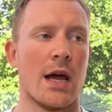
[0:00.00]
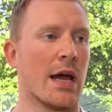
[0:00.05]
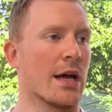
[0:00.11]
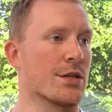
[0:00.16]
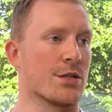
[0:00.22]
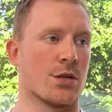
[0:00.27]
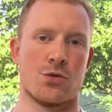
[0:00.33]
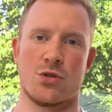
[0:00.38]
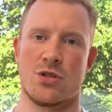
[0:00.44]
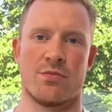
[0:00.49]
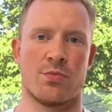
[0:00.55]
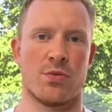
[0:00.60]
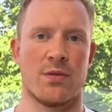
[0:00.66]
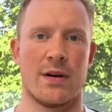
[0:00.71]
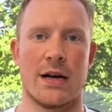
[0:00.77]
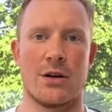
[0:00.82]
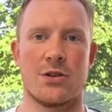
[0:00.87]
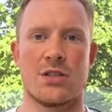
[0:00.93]
Exclusive
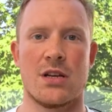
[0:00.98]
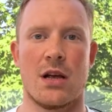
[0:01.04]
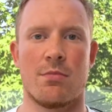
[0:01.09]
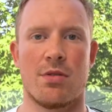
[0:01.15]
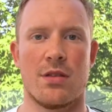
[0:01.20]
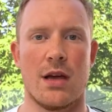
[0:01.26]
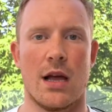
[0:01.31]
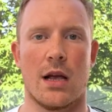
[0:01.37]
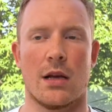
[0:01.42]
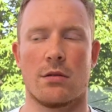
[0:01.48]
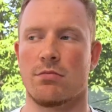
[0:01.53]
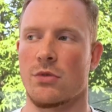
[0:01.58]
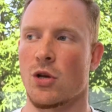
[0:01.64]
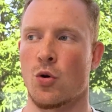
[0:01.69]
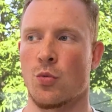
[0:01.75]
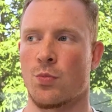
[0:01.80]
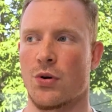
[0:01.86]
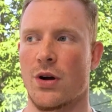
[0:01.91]
providers, same thing.
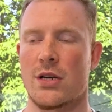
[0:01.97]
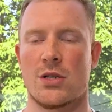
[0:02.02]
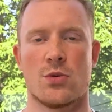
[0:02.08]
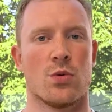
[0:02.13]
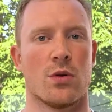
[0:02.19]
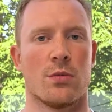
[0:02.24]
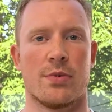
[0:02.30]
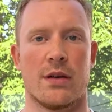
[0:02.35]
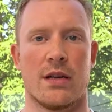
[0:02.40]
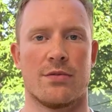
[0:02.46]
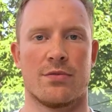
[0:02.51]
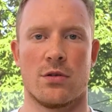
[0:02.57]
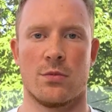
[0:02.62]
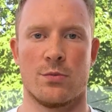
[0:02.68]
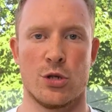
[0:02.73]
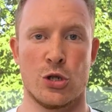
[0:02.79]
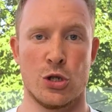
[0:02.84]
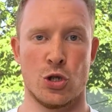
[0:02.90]
New price will be
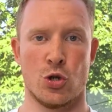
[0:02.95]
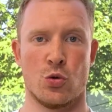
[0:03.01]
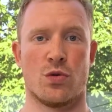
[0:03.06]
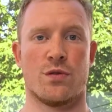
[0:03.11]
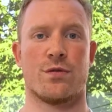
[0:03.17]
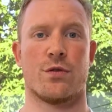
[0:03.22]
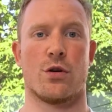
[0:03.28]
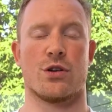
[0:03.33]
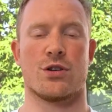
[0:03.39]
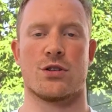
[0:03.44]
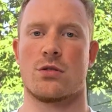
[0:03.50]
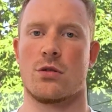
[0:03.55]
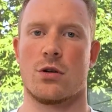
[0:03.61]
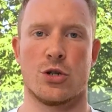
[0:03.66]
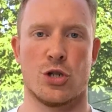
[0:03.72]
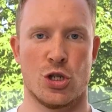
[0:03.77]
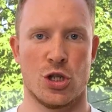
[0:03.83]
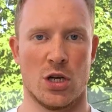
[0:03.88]
from June 1st
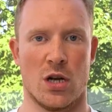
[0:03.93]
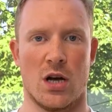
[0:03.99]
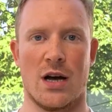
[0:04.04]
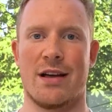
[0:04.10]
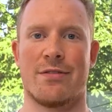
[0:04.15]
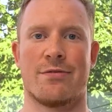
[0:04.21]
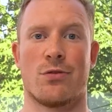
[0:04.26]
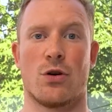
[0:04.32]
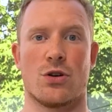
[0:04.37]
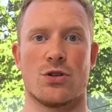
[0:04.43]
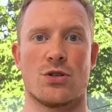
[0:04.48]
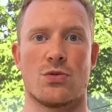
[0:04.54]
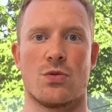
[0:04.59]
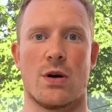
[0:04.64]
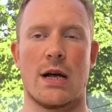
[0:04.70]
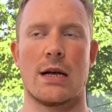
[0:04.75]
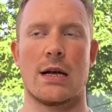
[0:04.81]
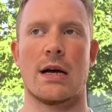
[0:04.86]
or July 1st,
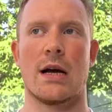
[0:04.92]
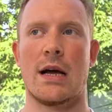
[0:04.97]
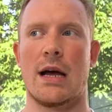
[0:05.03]
right?